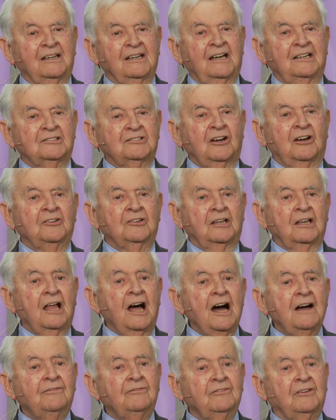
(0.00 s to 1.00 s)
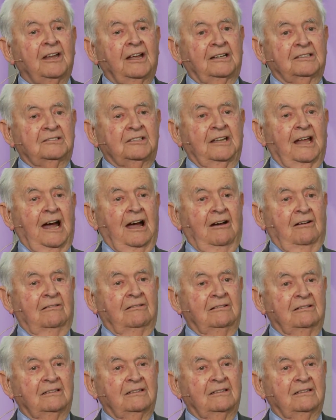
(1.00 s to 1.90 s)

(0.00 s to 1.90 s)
has got the laugh on us now.